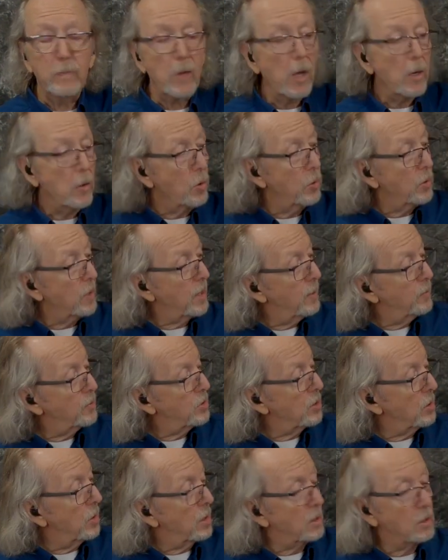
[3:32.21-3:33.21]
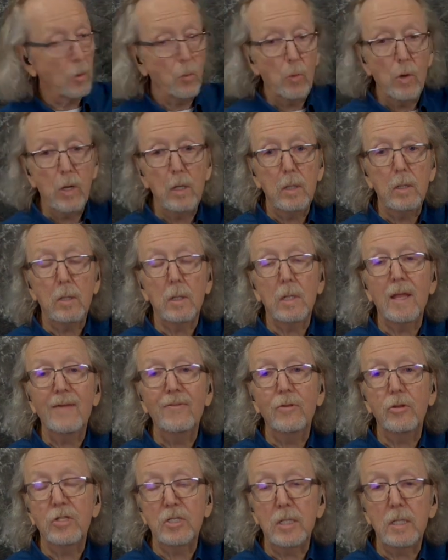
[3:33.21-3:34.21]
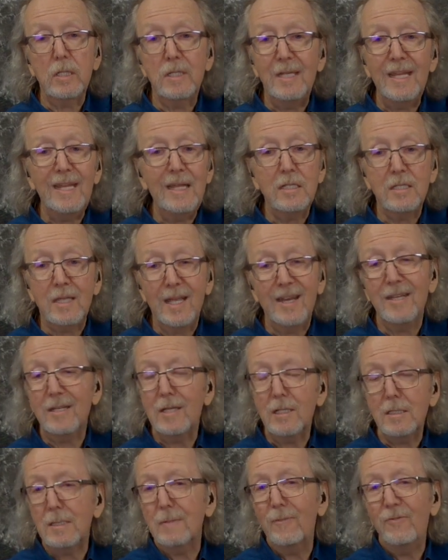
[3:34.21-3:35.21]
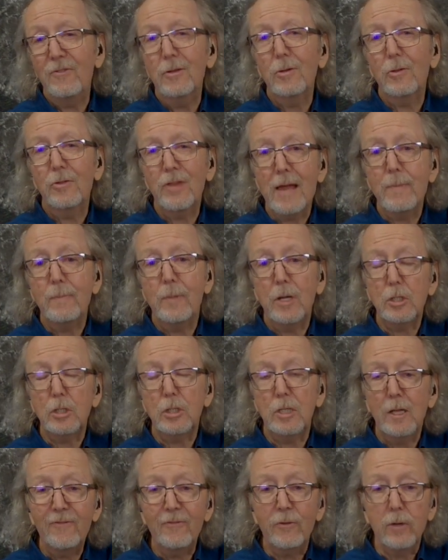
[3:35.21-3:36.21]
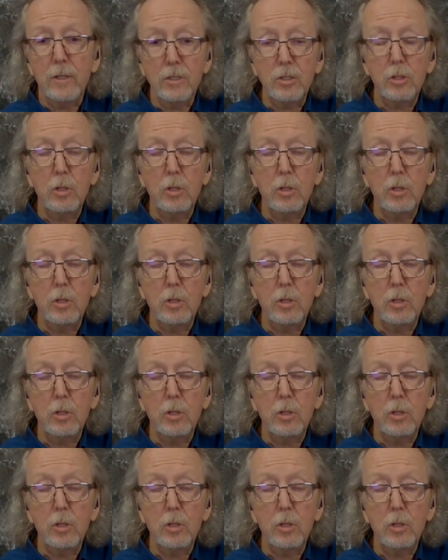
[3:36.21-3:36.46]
an old Gibson that's a one and eleven sixteenths, and it doesn't feel that much different.